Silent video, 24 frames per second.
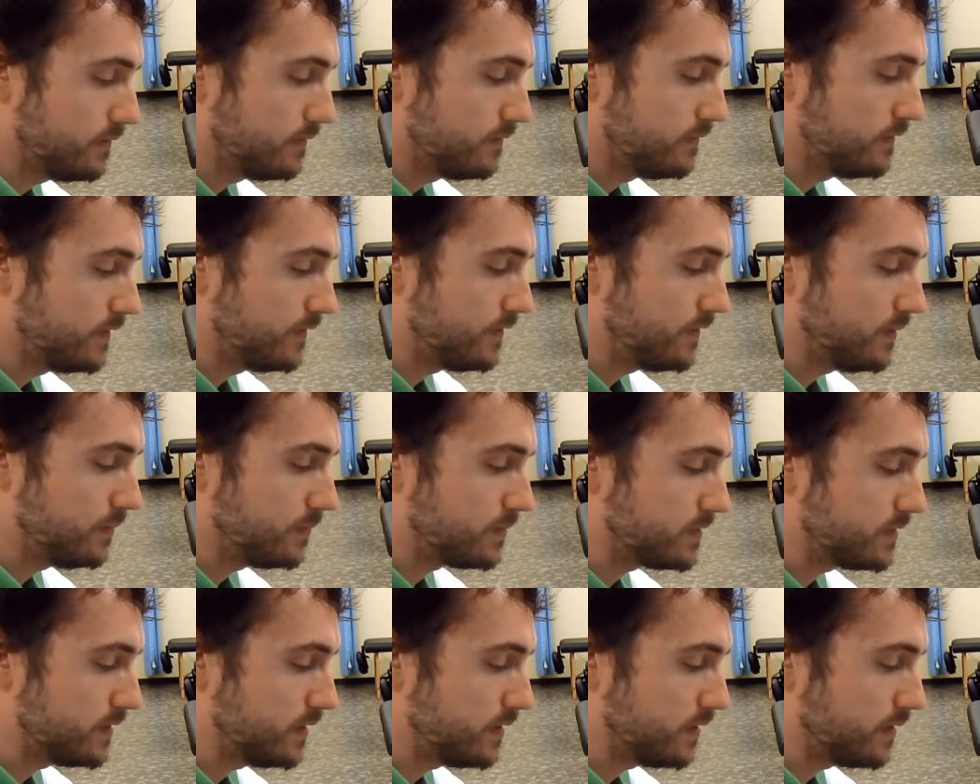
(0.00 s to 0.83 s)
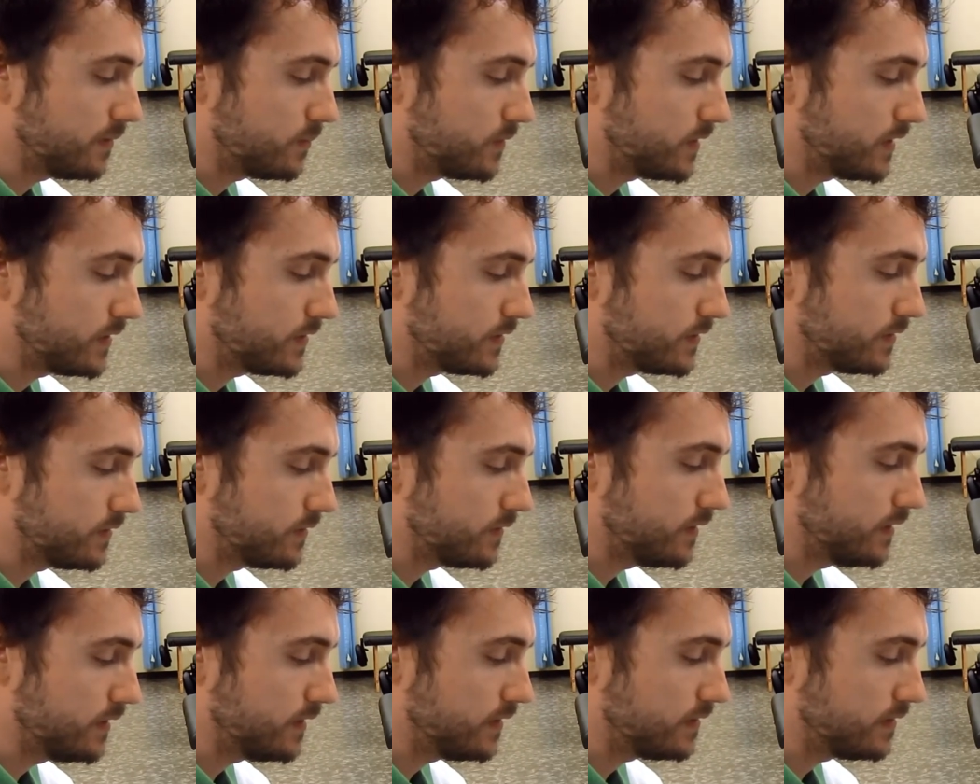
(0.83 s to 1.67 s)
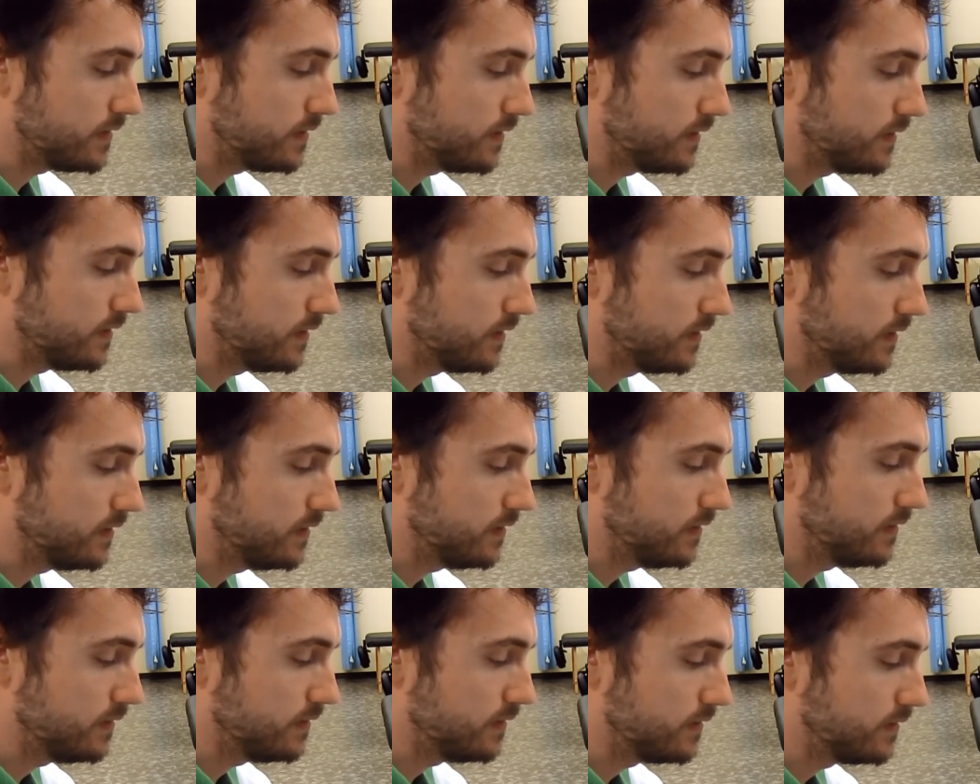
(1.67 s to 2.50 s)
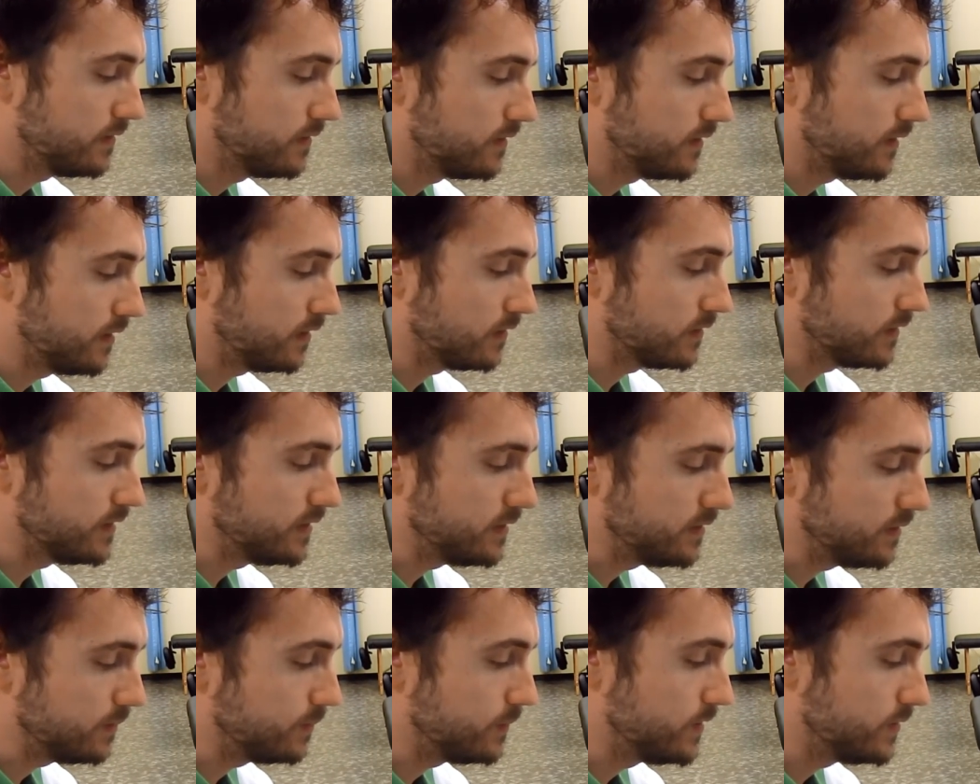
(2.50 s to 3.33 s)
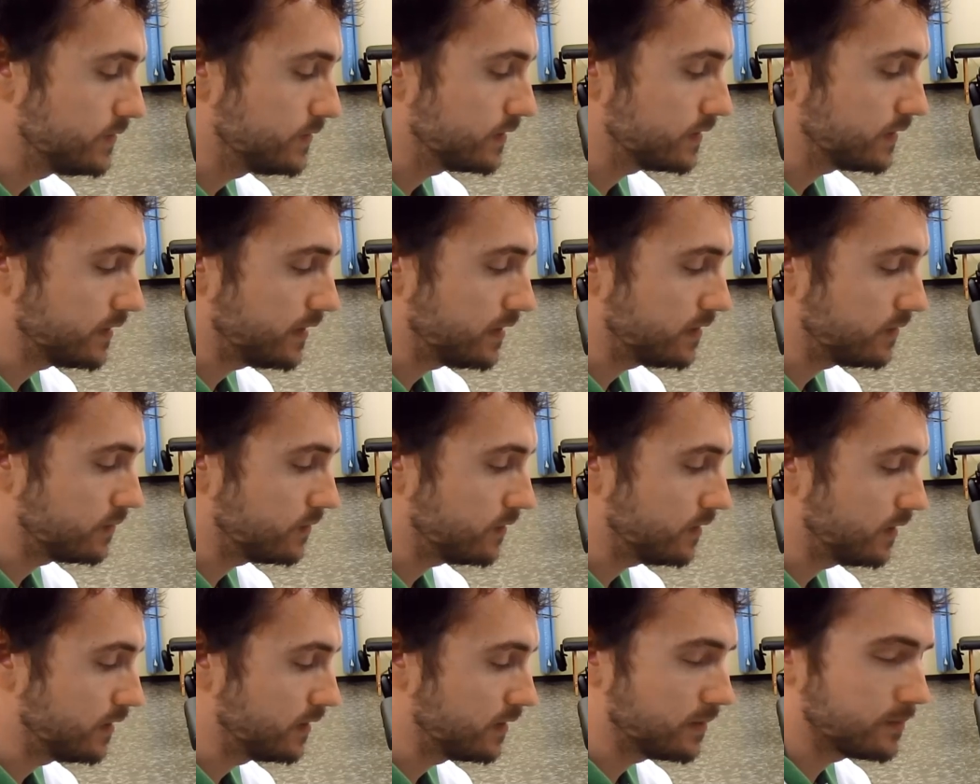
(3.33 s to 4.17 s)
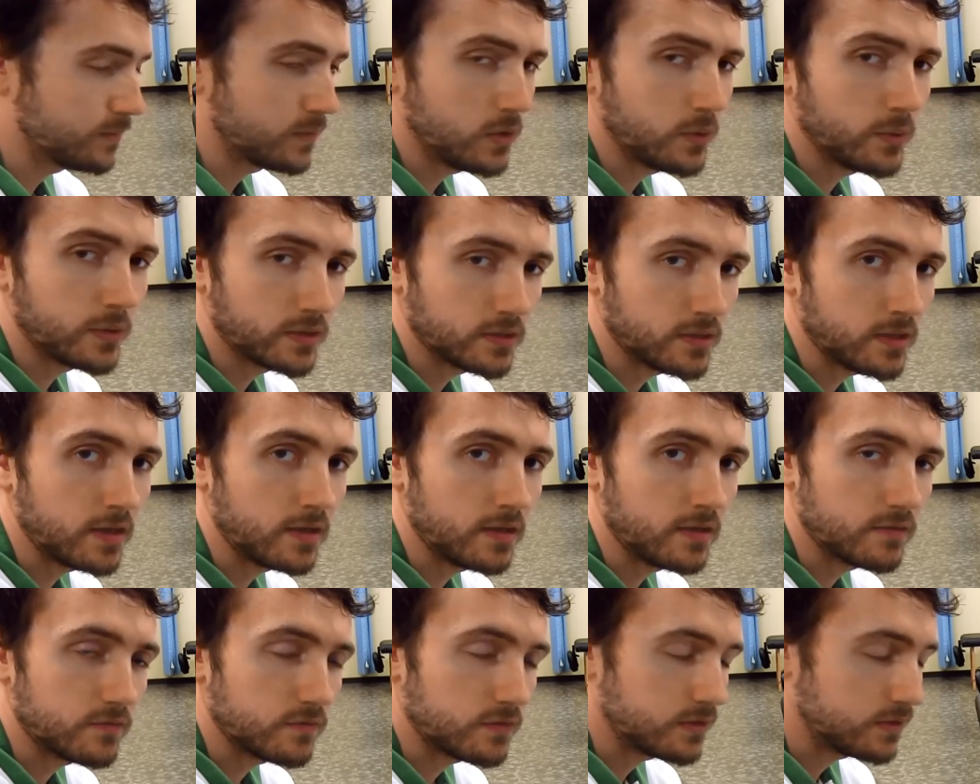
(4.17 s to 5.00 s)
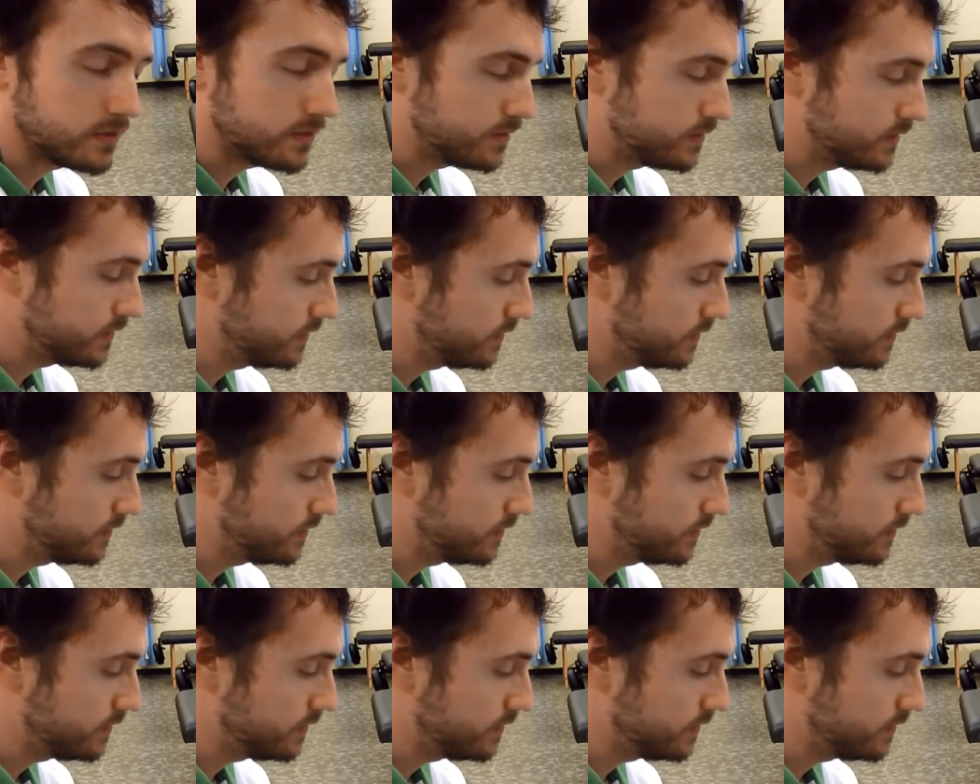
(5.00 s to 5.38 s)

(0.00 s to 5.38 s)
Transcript: 50% of the pressure that I'll end up using later on. I'm going light at first.